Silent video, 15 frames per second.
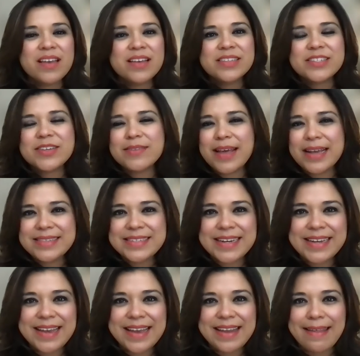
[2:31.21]
So let's
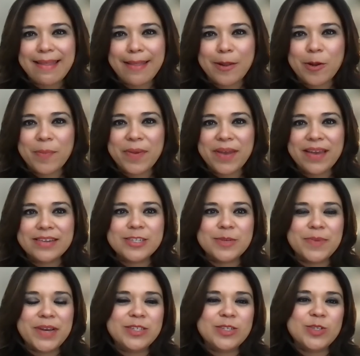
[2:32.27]
dig in a little bit into
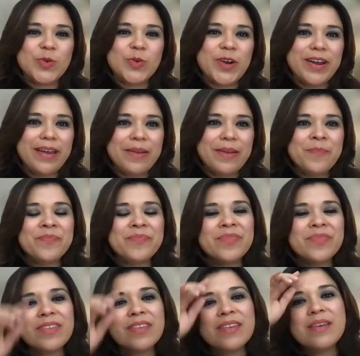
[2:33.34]
my story.
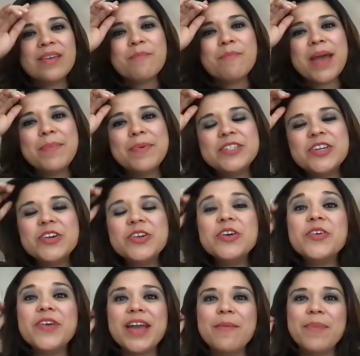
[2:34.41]
My paternal
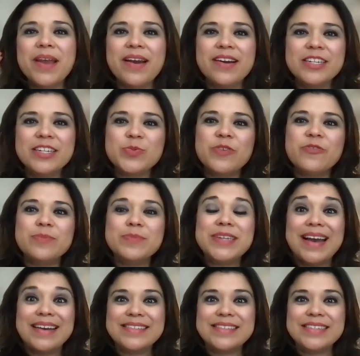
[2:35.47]
grandparents were from
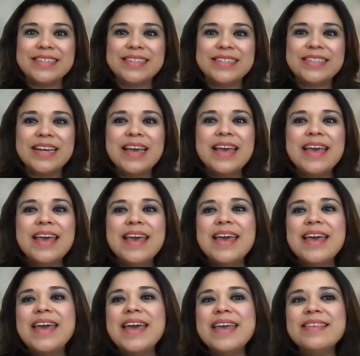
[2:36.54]
Texas.
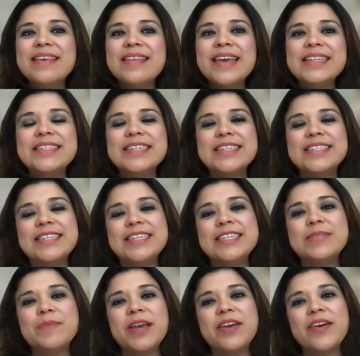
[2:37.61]
In the late
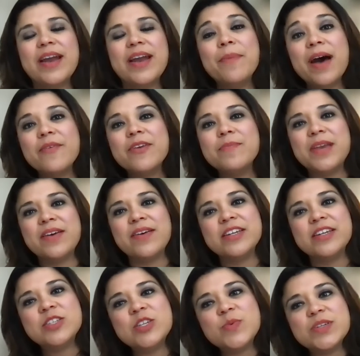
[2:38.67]
60s, my grandpa
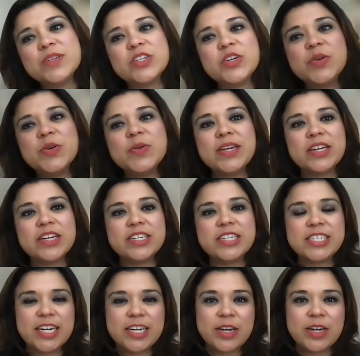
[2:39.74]
Ramirez, who was a crew leader,
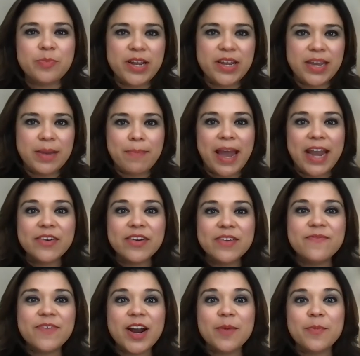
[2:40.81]
started bringing
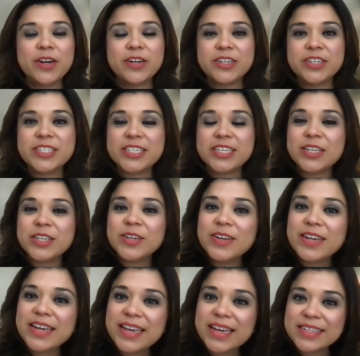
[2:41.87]
migrant farm workers,
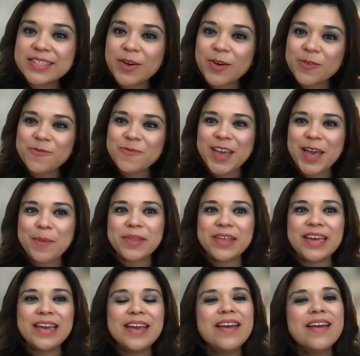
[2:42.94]
including his own
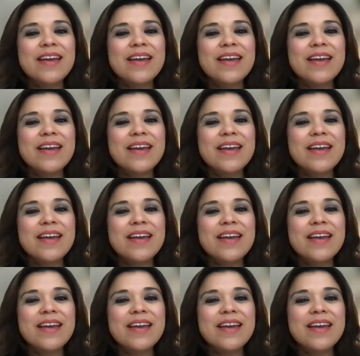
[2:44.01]
family,